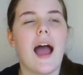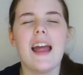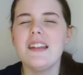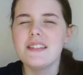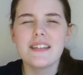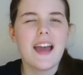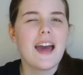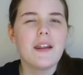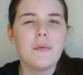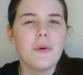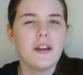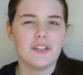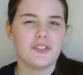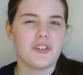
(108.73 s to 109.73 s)
I just kind of
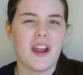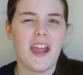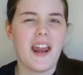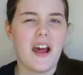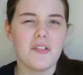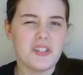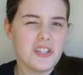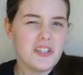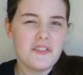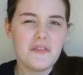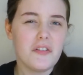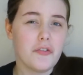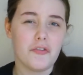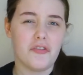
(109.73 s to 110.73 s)
want to try it out just
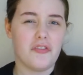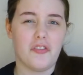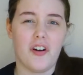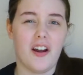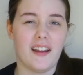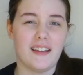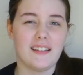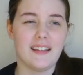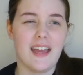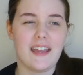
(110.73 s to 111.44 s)
for fun.